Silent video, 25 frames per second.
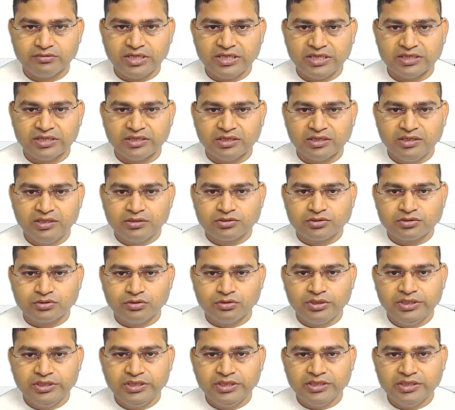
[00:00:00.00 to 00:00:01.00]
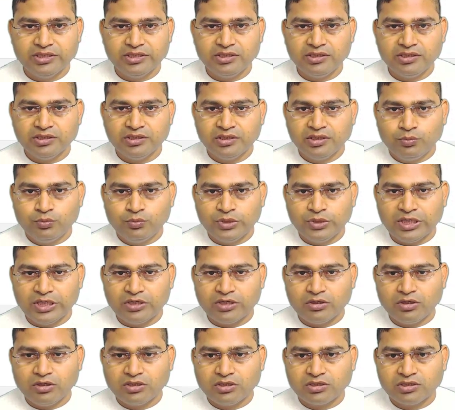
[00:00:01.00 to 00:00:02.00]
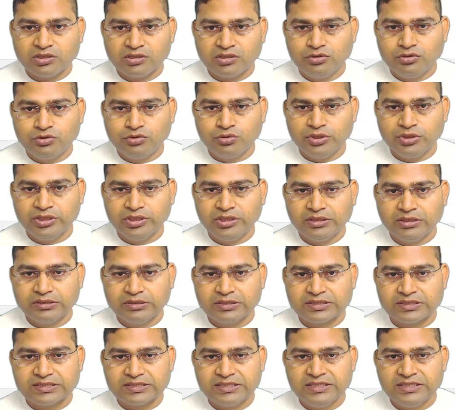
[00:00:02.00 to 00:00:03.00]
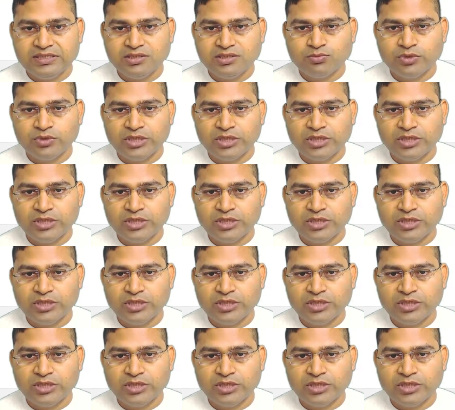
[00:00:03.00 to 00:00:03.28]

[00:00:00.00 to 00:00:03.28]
right? So here we are not doing the cities,